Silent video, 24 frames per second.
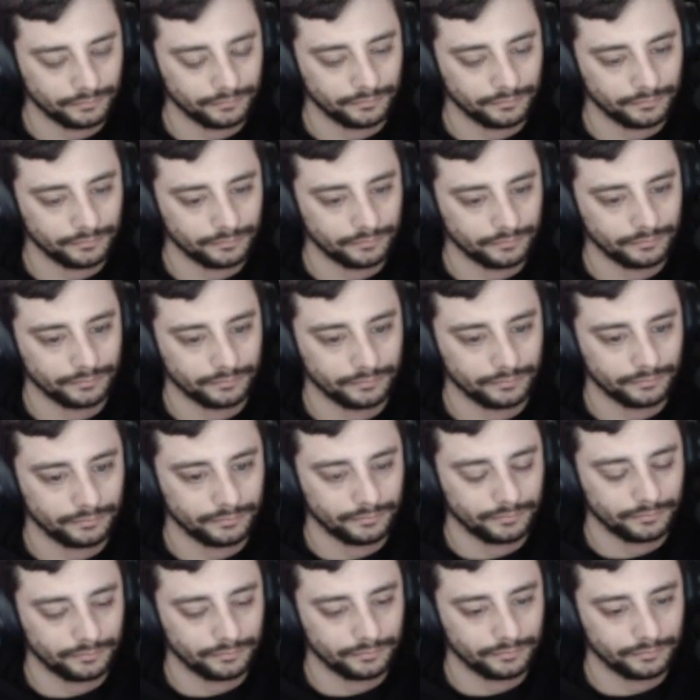
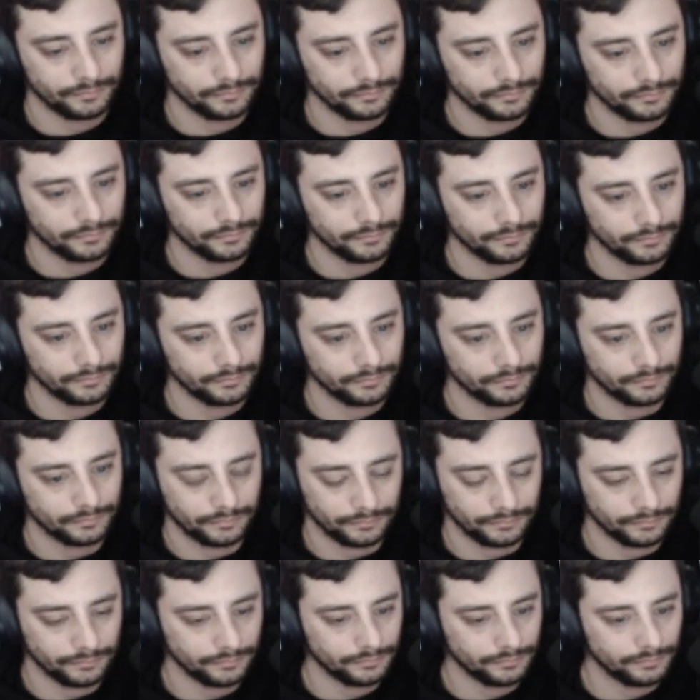
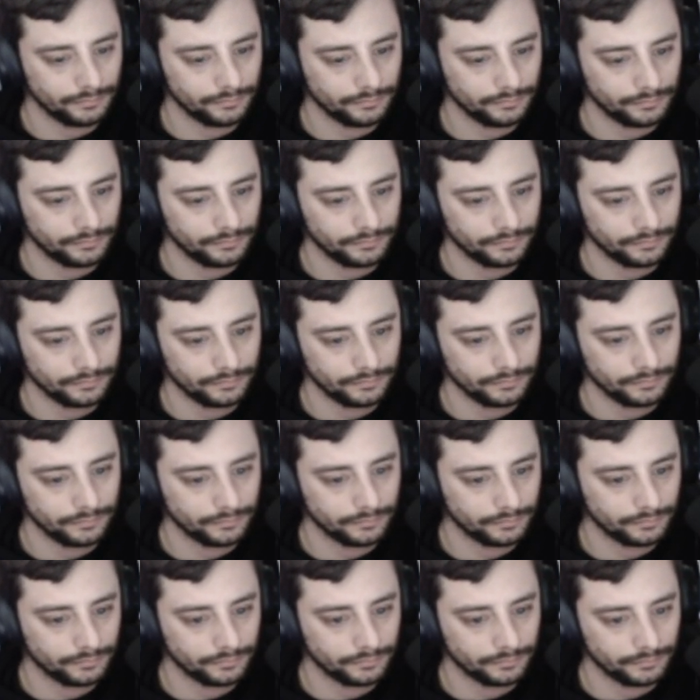
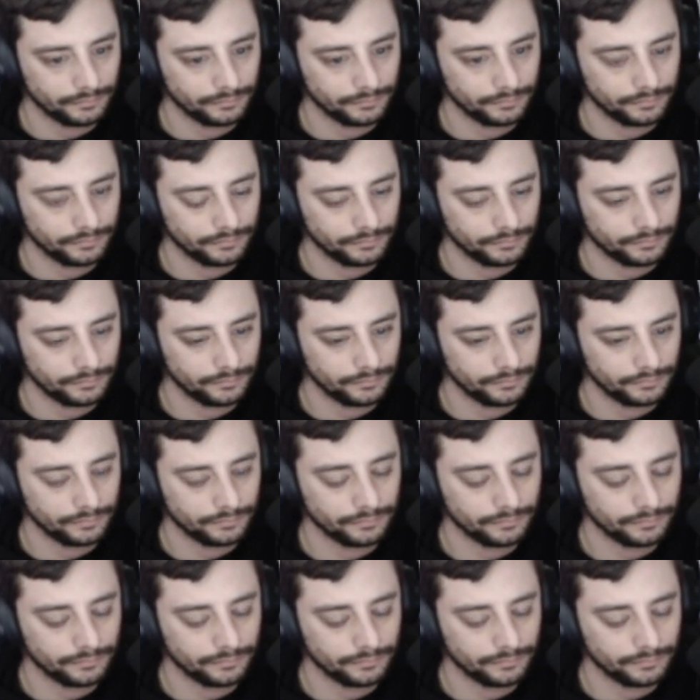No words are spoken by the person on screen.